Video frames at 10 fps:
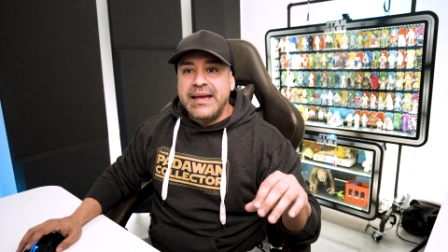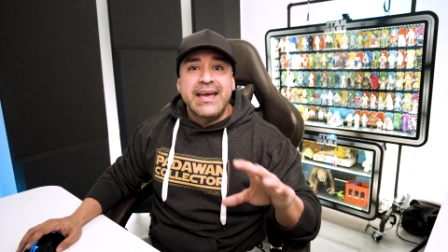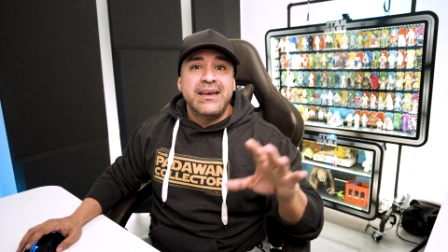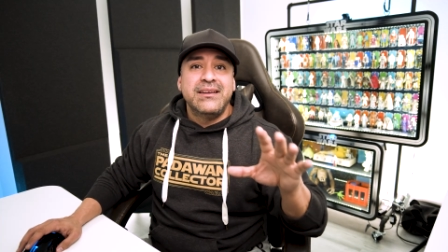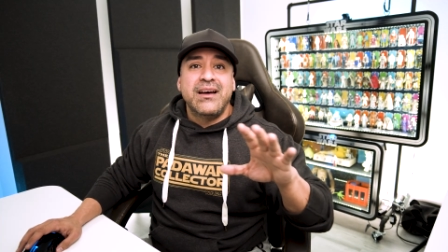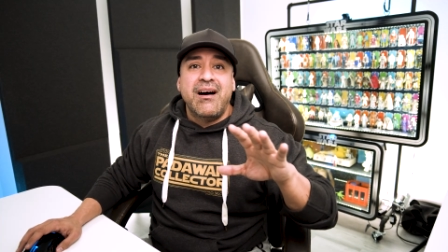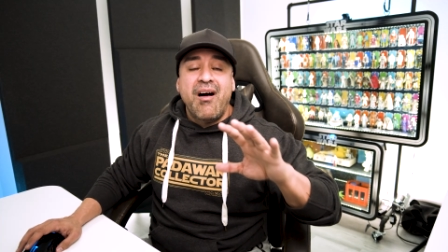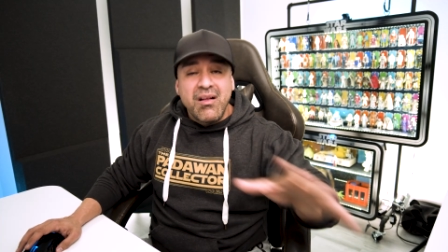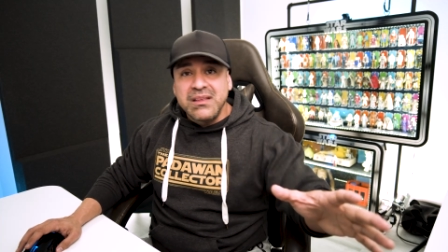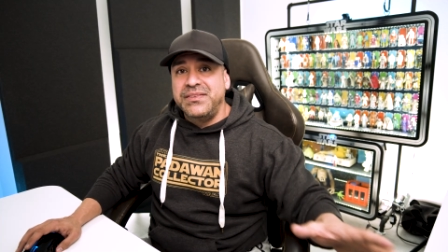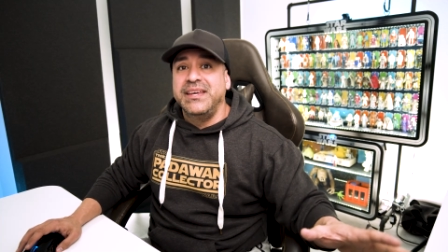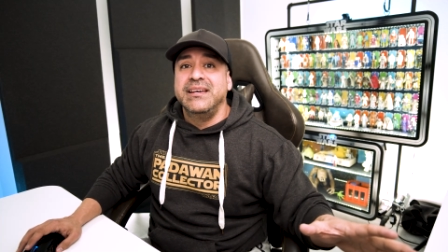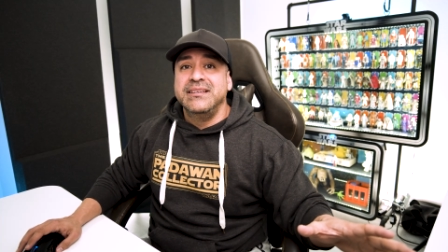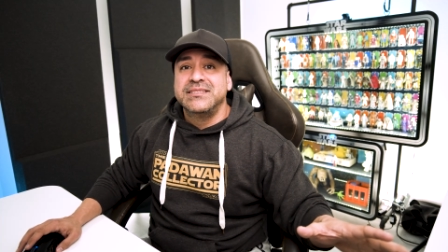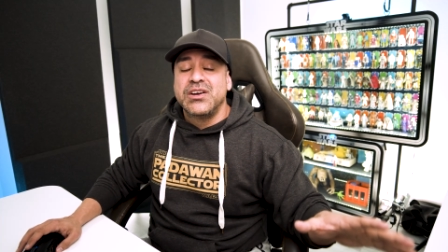And all of
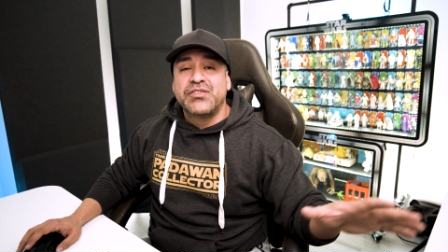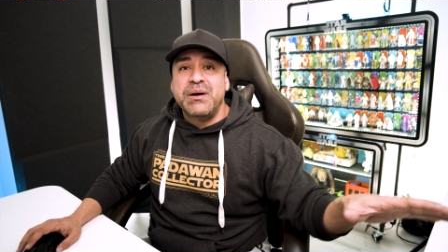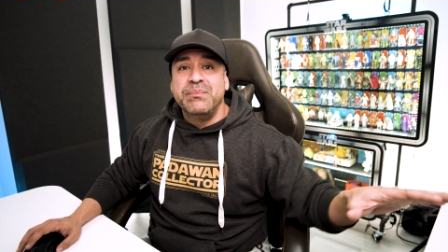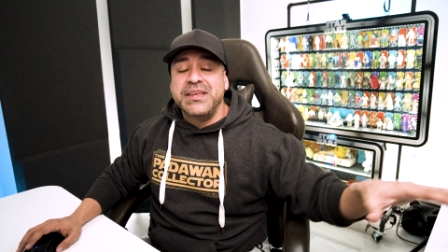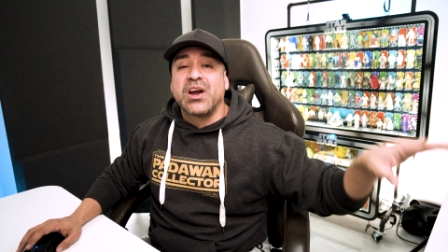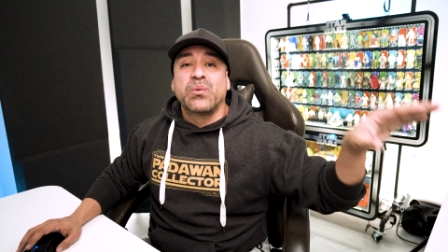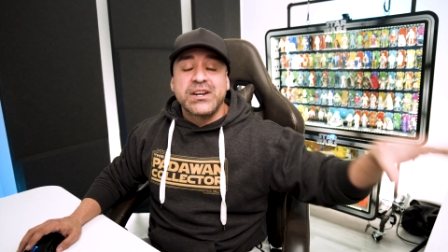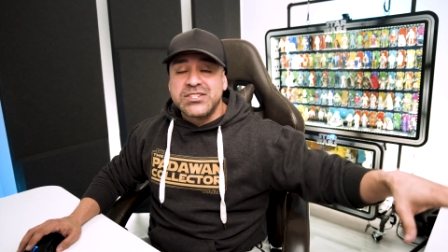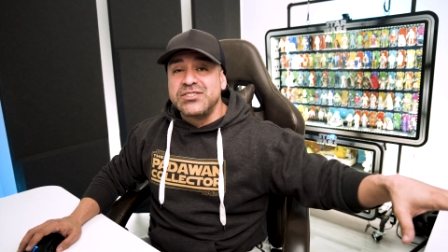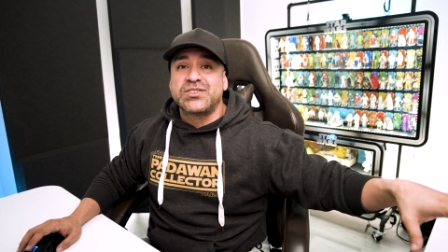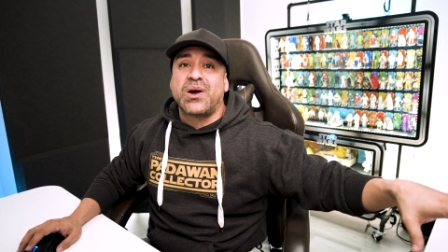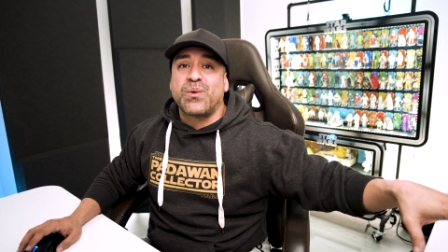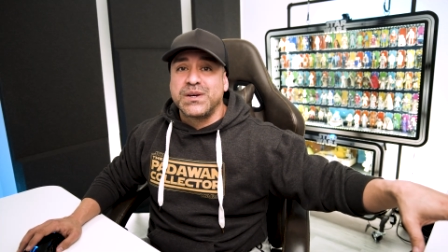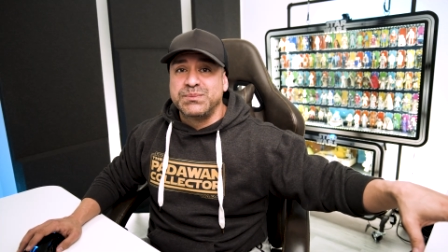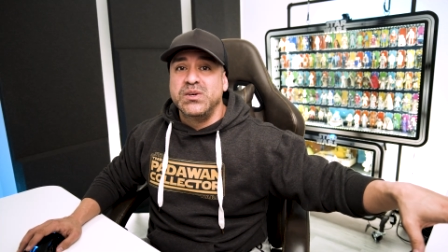these from the original Star
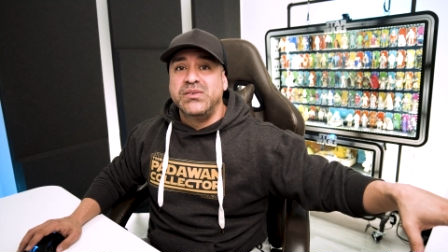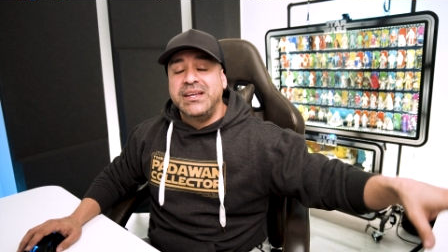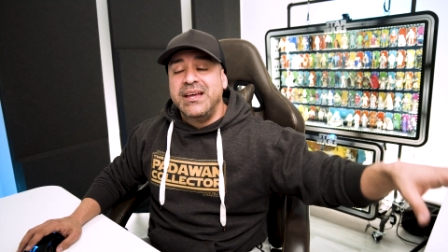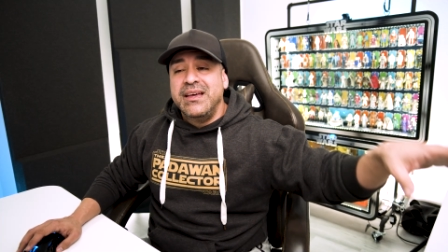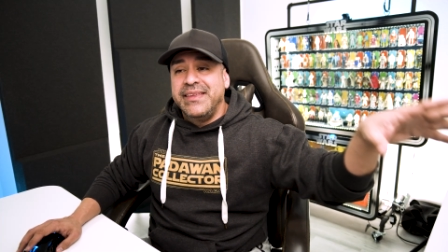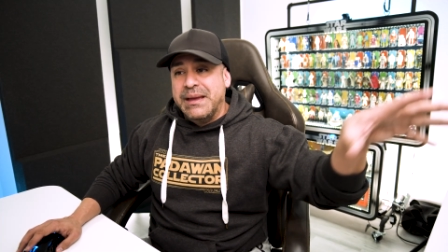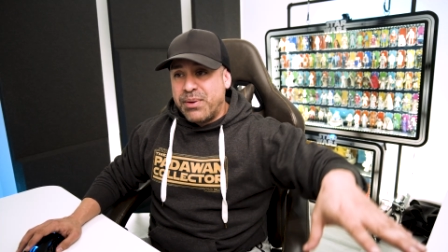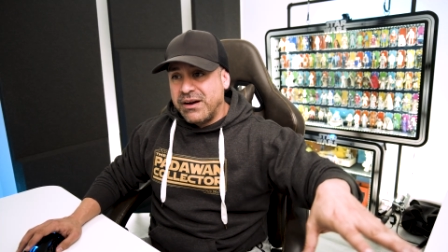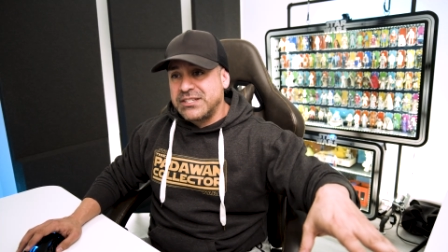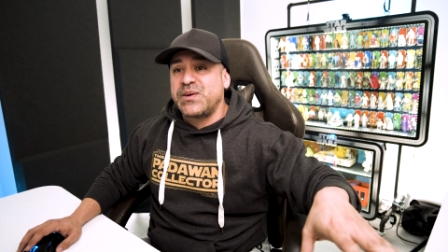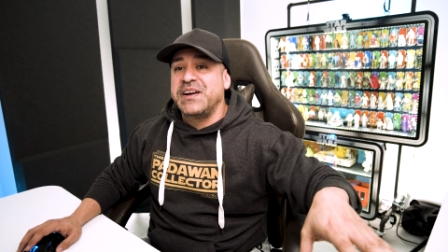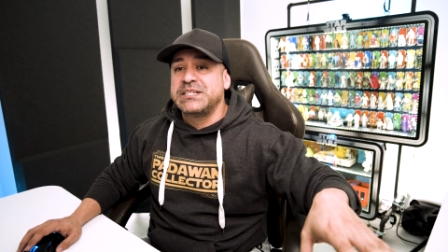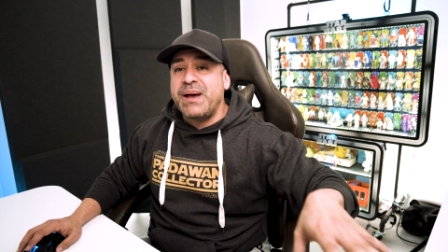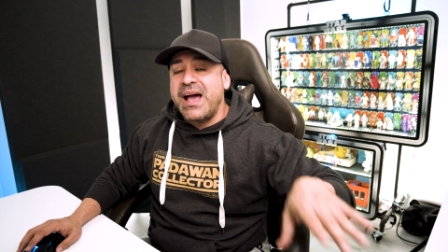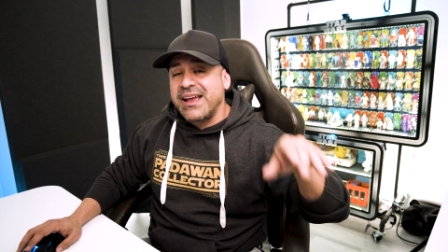Wars movie, The Empire
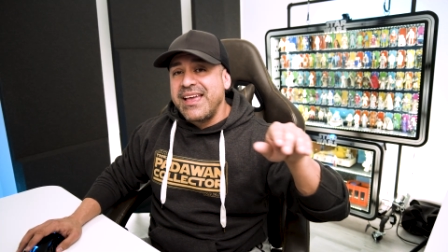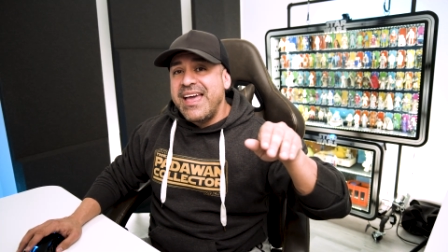Strikes Back,